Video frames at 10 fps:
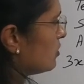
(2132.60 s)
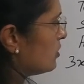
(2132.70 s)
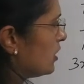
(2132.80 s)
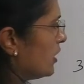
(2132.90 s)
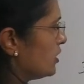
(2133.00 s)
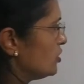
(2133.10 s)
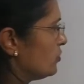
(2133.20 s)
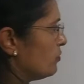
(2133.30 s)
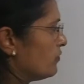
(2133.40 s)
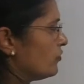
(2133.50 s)
the age
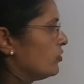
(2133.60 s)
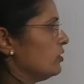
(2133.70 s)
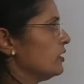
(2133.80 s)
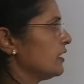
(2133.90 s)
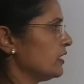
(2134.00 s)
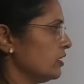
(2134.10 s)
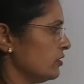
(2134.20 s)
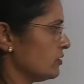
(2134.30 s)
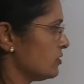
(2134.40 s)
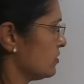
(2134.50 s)
before 10
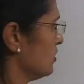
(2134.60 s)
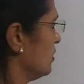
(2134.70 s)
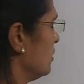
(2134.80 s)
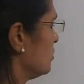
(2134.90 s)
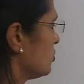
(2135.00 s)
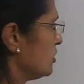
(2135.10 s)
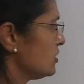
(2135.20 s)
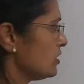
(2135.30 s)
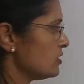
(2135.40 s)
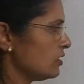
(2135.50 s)
years. So
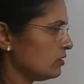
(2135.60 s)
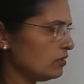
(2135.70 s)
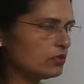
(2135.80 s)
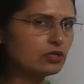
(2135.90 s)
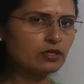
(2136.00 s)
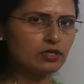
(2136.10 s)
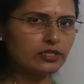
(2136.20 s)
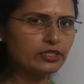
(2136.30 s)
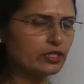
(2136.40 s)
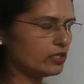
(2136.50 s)
this is the
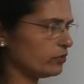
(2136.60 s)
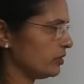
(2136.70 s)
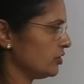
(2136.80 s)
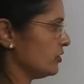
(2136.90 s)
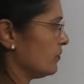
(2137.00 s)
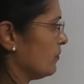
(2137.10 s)
linear equation.